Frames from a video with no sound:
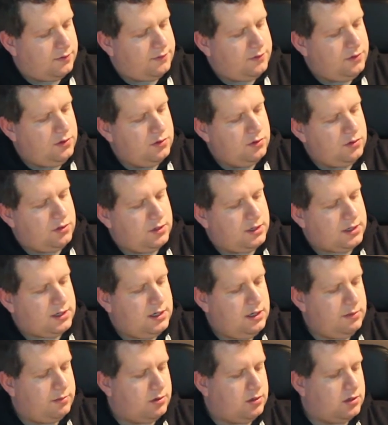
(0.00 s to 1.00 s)
view to the
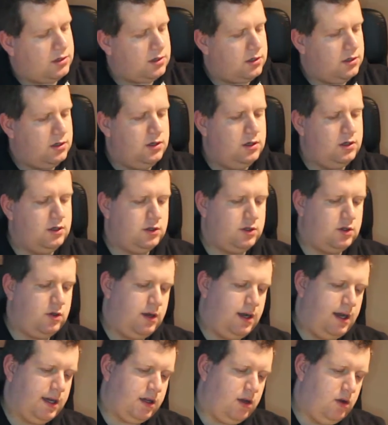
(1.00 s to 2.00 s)
keyboard. So
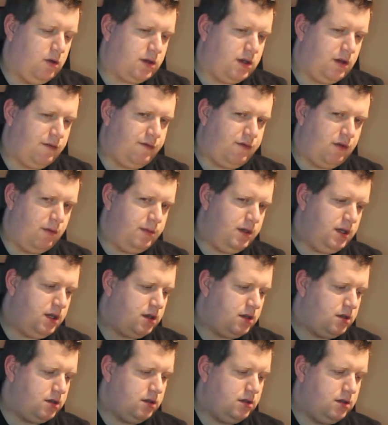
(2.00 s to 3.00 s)
like looking from
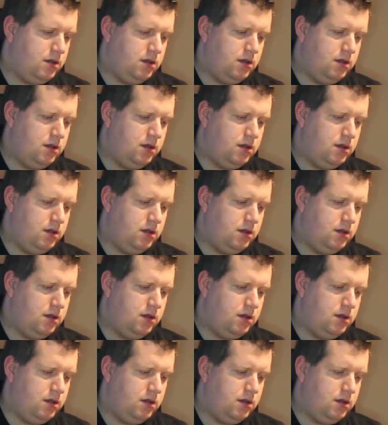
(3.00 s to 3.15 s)
here,